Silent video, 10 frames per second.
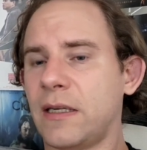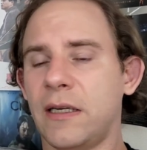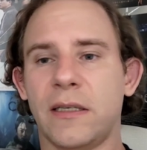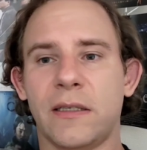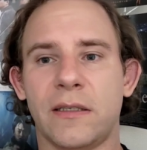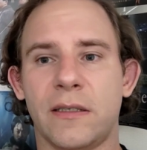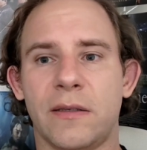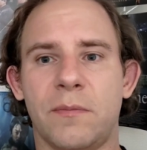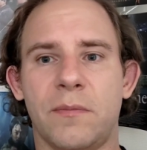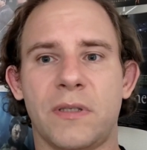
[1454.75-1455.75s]

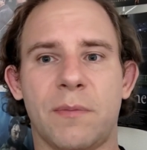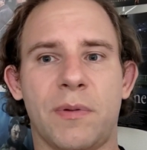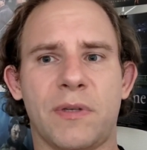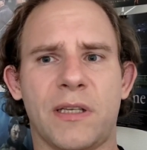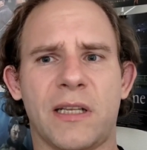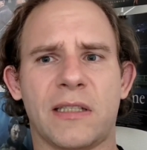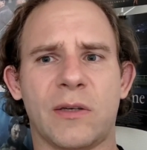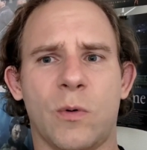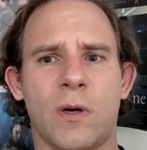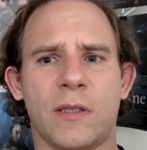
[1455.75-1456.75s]
and some people said that's
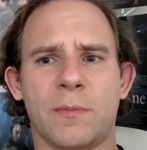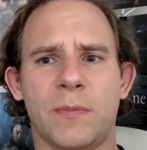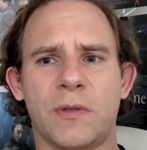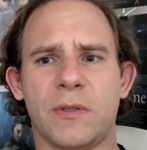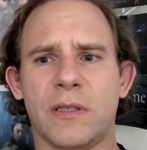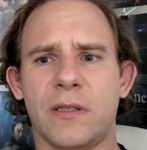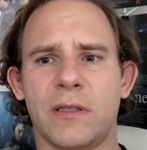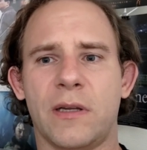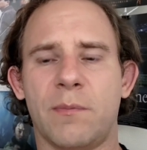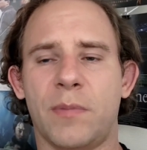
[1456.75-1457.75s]
the worst
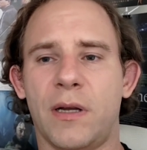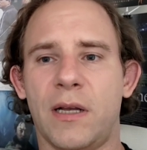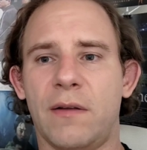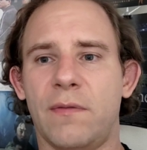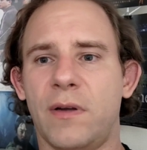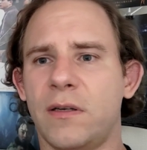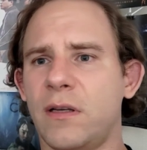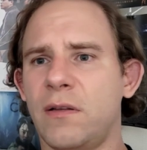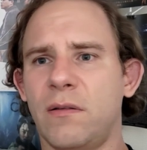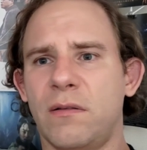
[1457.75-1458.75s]
musical number ever, and
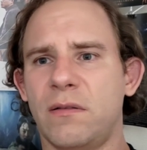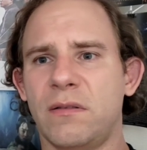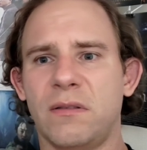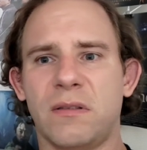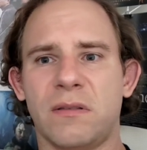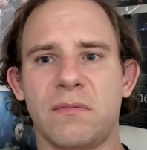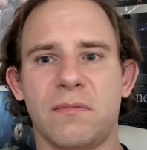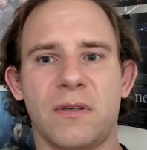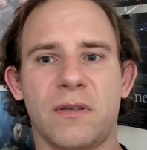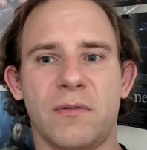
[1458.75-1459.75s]
I thought it's
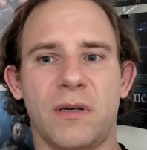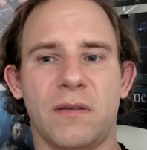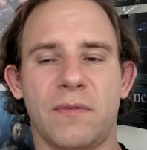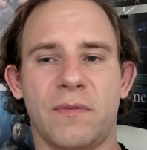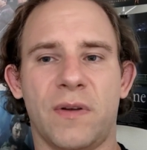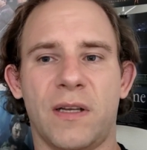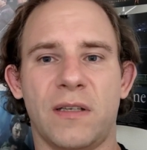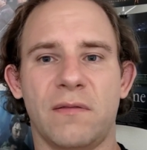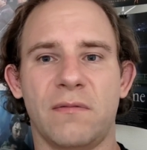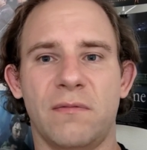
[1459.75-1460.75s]
quite
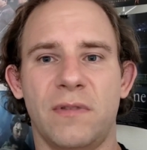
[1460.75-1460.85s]
fun.